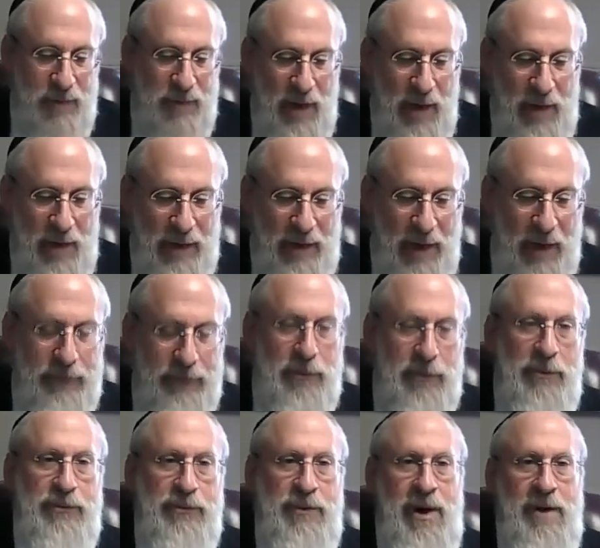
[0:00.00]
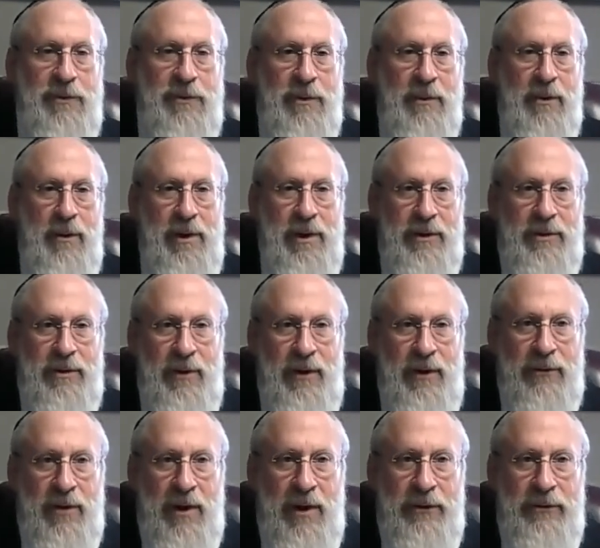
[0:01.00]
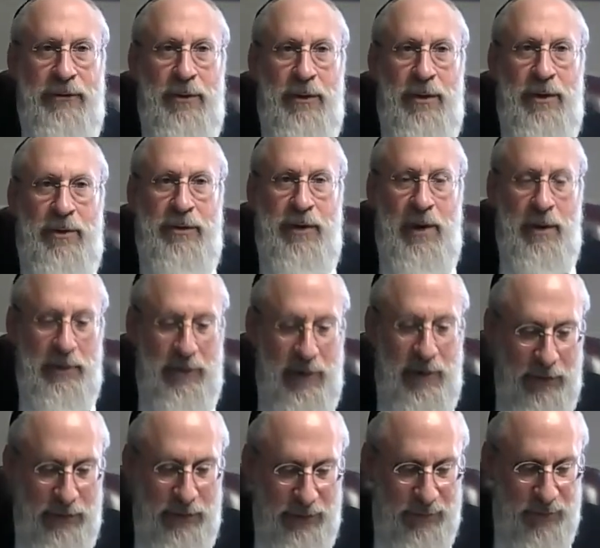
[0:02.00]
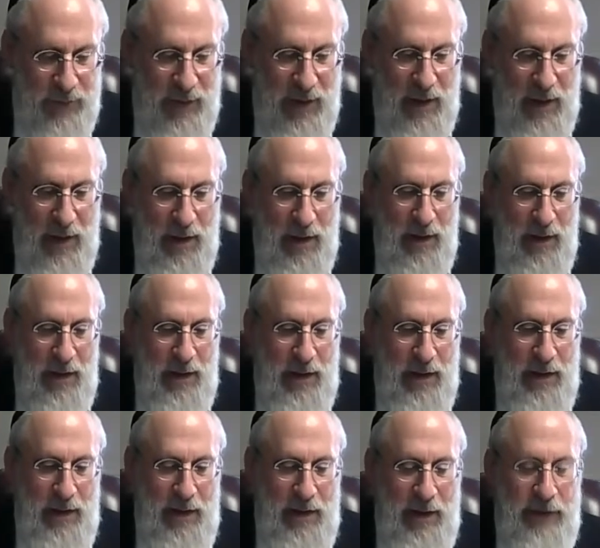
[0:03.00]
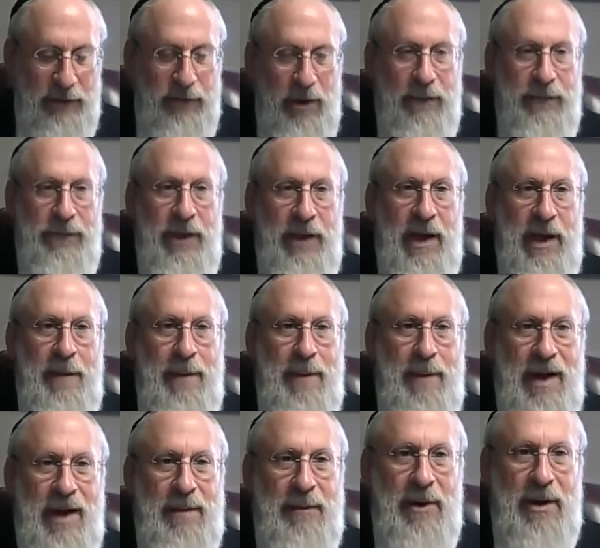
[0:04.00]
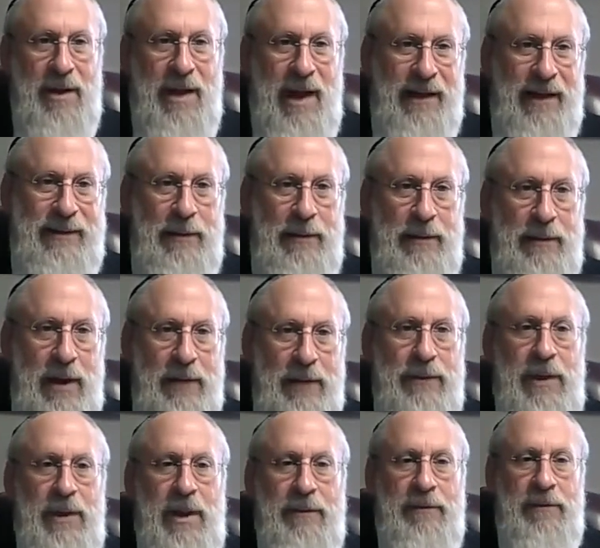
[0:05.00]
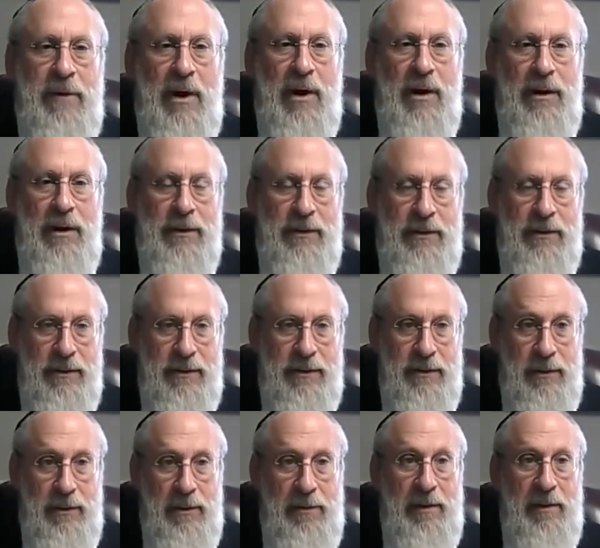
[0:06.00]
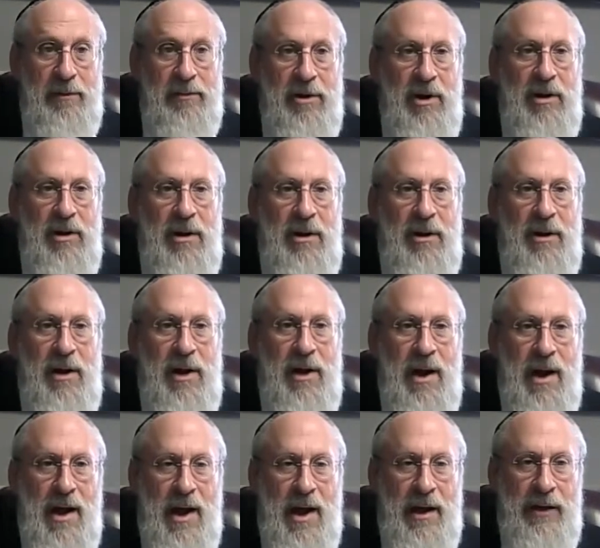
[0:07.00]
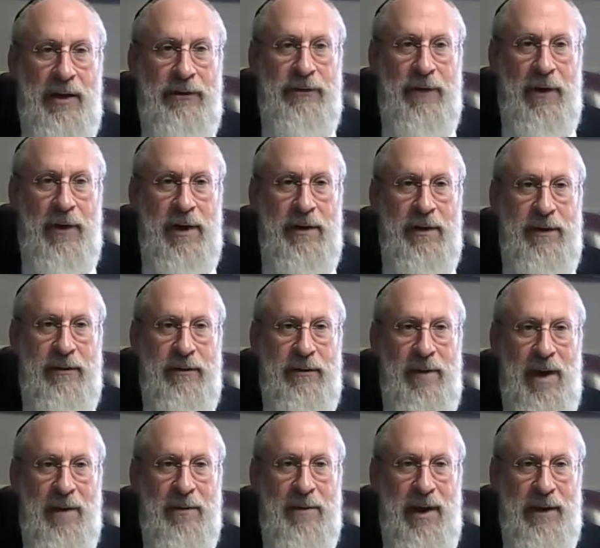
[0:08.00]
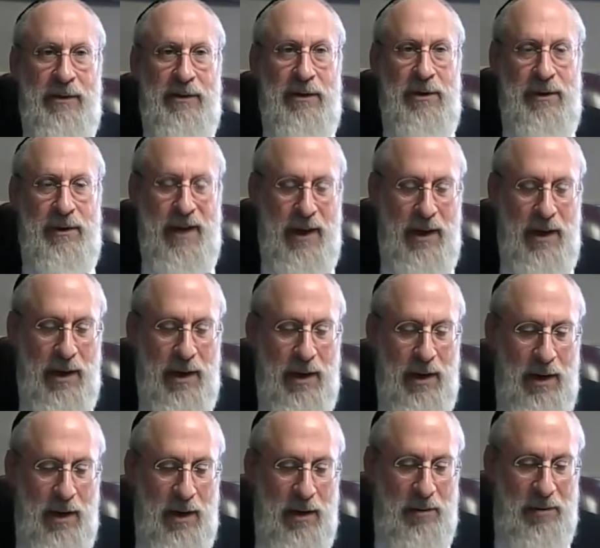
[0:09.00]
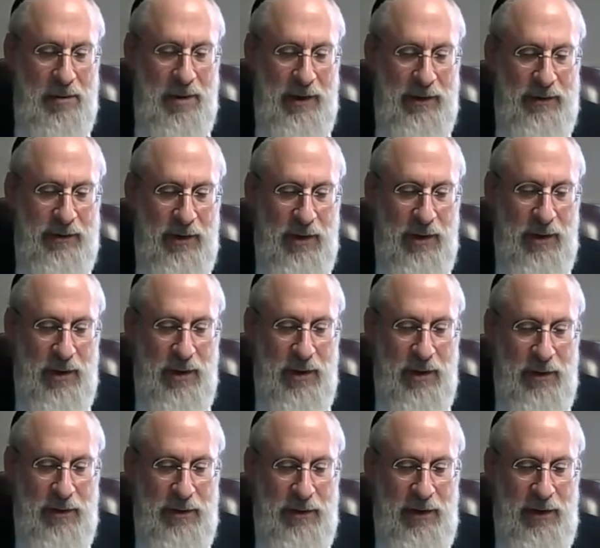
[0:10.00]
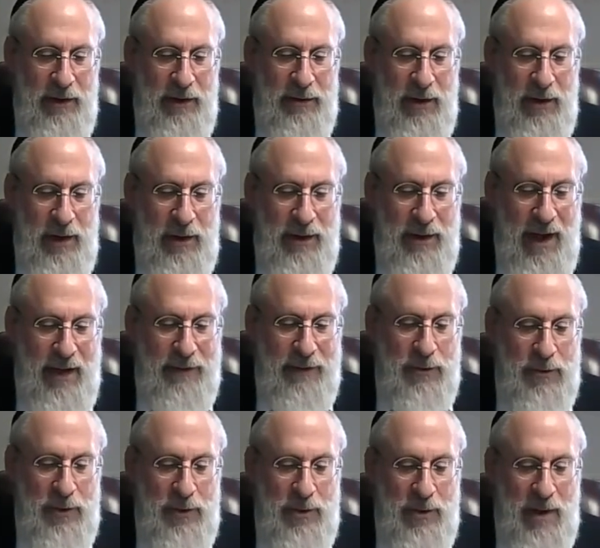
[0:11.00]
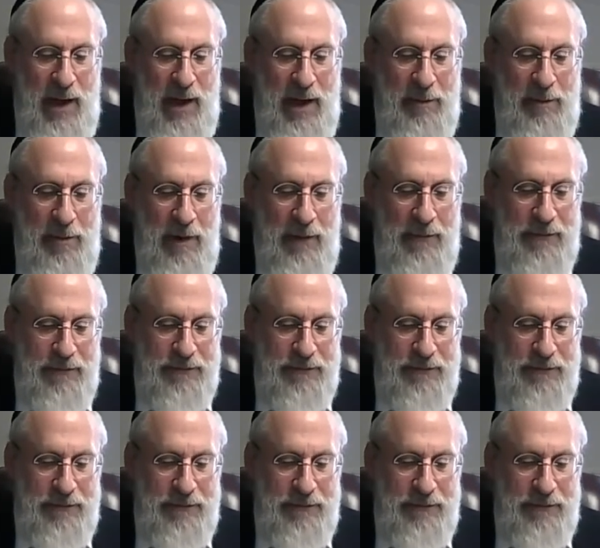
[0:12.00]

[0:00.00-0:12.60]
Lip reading: not to have to refrain from going into restaurants or into hotels. He ends off saying, "Hamachmer al atzma tavalav bracha." There will be a bracha on a Sephardi that's machmer not to do that, but they have who to rely upon.